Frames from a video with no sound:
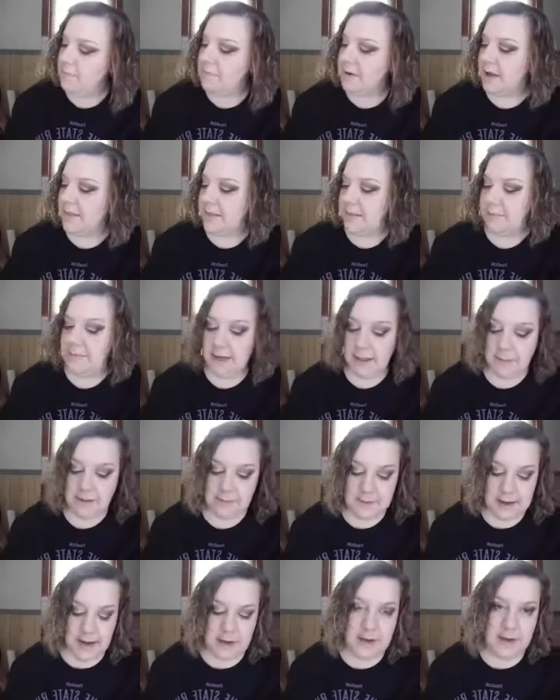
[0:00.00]
but the
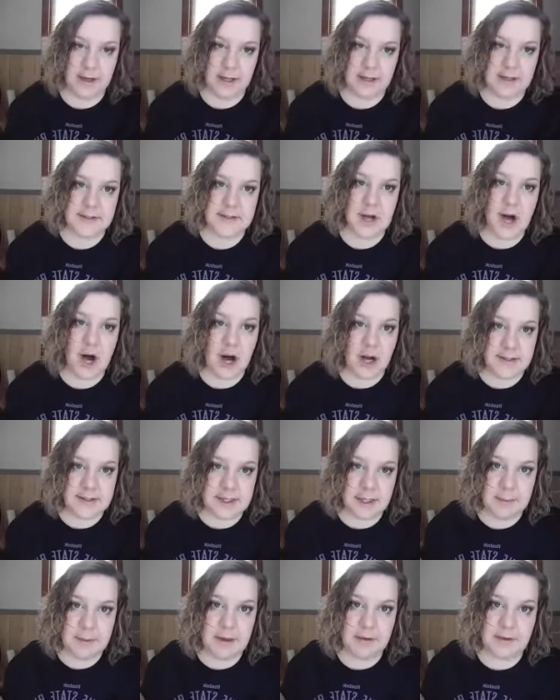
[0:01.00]
pigment powder is
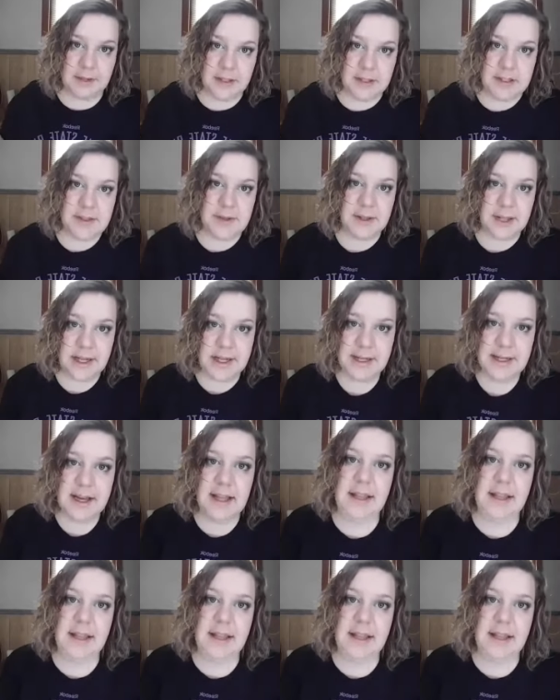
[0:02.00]
awesome. I really do like it.